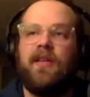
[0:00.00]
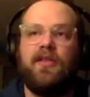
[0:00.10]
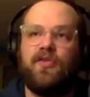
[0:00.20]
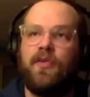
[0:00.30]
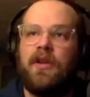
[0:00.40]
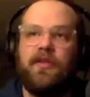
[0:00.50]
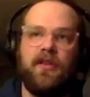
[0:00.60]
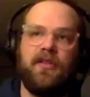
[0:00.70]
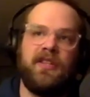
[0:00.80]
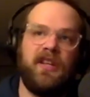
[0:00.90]

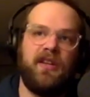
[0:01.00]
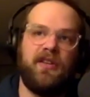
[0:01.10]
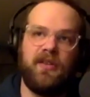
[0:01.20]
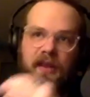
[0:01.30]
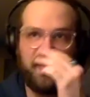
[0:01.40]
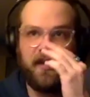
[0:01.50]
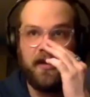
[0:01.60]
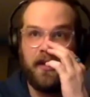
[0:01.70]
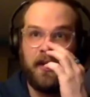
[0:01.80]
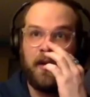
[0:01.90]
2013 to like
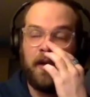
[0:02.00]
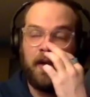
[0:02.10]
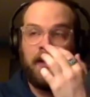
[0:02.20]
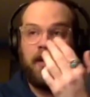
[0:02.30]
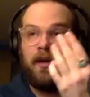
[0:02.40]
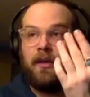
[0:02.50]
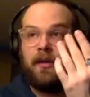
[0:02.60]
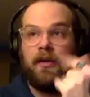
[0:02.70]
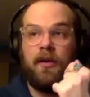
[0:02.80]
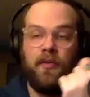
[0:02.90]

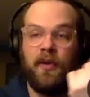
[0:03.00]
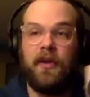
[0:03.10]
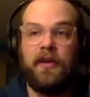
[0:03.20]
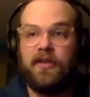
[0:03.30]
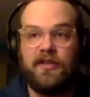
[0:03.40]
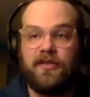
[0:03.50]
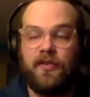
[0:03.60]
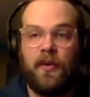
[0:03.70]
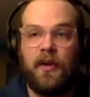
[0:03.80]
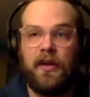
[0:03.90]
really just
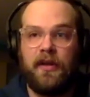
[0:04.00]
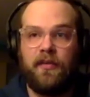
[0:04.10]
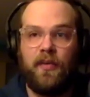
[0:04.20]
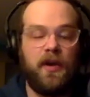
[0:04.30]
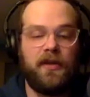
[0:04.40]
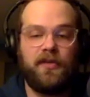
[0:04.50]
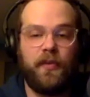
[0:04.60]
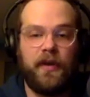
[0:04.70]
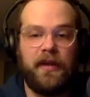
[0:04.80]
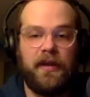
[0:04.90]

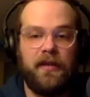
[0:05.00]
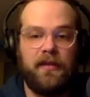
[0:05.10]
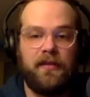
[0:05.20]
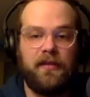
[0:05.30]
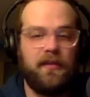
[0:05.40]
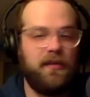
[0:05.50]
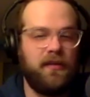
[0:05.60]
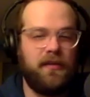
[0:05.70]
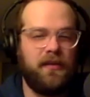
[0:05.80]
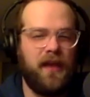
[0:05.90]

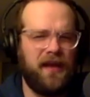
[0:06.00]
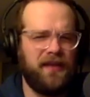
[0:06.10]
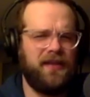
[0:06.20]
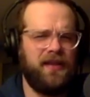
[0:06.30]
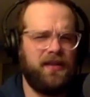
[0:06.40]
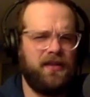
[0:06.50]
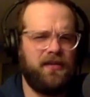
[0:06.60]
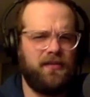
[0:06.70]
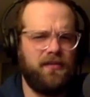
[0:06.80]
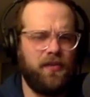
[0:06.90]

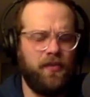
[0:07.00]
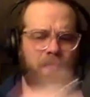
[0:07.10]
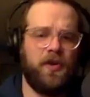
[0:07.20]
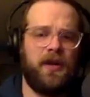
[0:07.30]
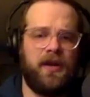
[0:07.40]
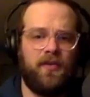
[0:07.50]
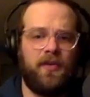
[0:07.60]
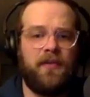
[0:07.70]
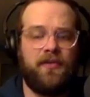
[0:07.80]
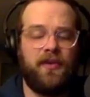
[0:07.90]
2019 when we put out
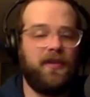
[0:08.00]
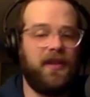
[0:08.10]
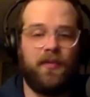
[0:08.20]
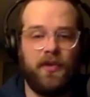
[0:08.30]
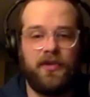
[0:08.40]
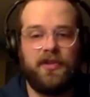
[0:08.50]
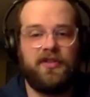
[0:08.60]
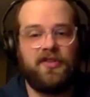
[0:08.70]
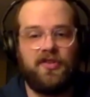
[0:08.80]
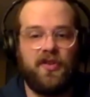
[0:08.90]
round 3. Like we're
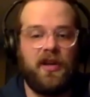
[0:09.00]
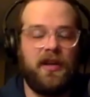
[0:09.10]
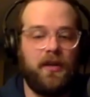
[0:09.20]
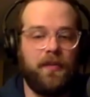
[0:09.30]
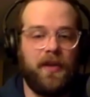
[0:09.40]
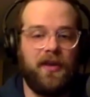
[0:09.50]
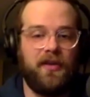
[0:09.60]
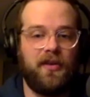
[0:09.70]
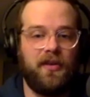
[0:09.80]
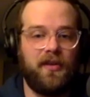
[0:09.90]
just straight up
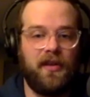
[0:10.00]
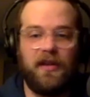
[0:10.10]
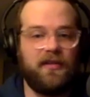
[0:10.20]
under like